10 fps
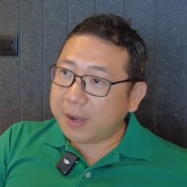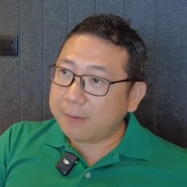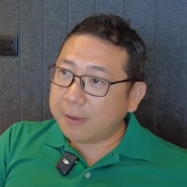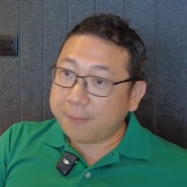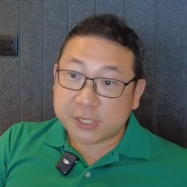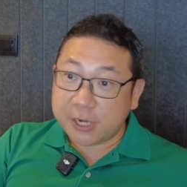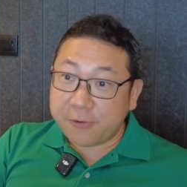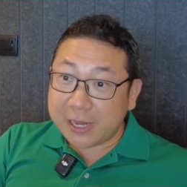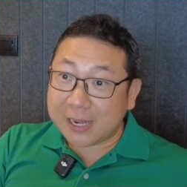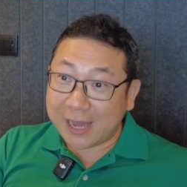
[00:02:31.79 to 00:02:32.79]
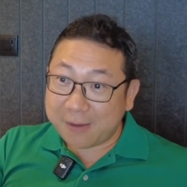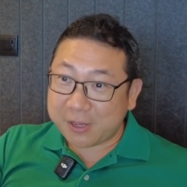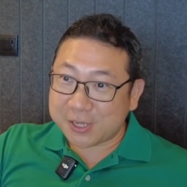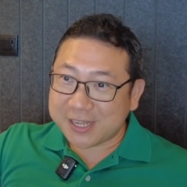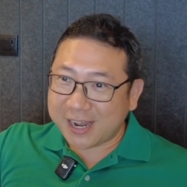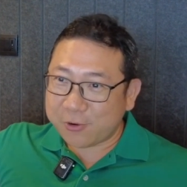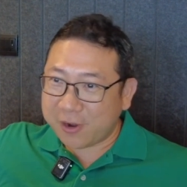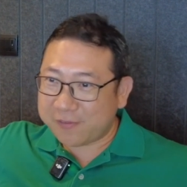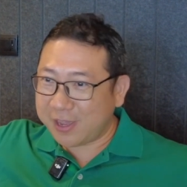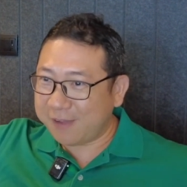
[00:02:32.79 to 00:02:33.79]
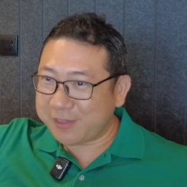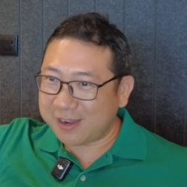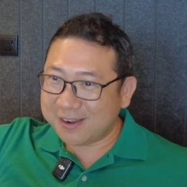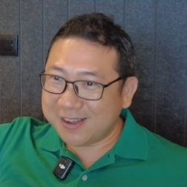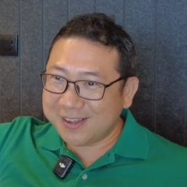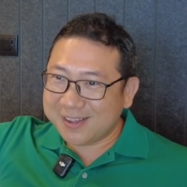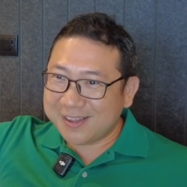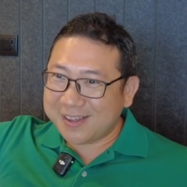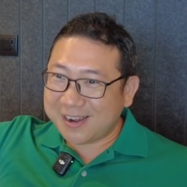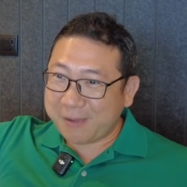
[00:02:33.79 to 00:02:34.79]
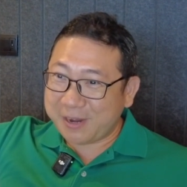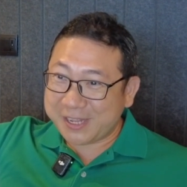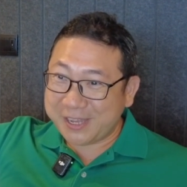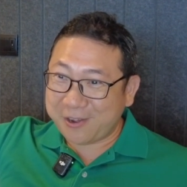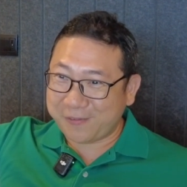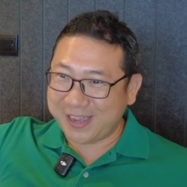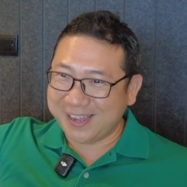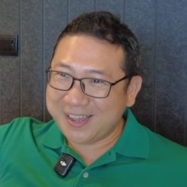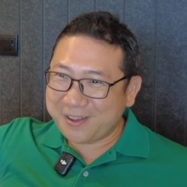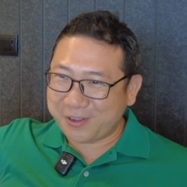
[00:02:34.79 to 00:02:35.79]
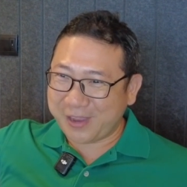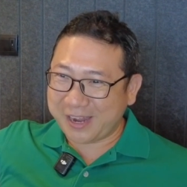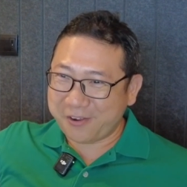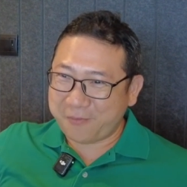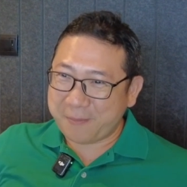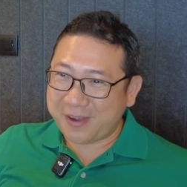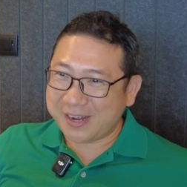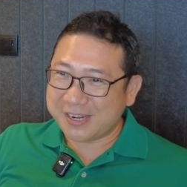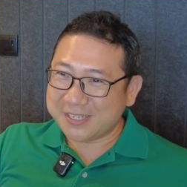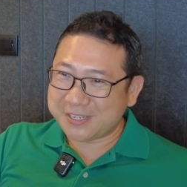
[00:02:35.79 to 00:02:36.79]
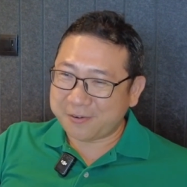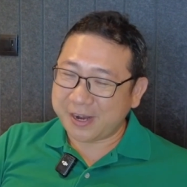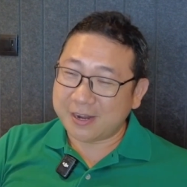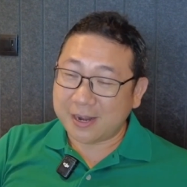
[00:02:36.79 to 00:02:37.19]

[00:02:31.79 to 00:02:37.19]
But I'm actually really glad because then I don't have to have that liability of together with my partners, right?